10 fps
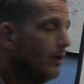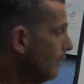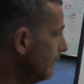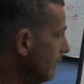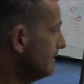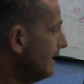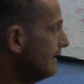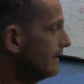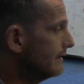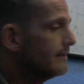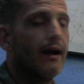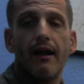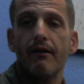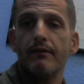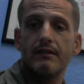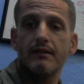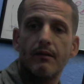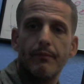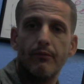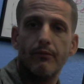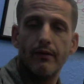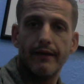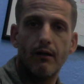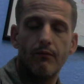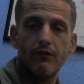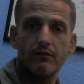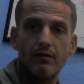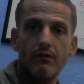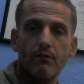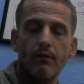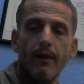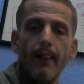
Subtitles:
or even taking tyrosine can be really helpful too.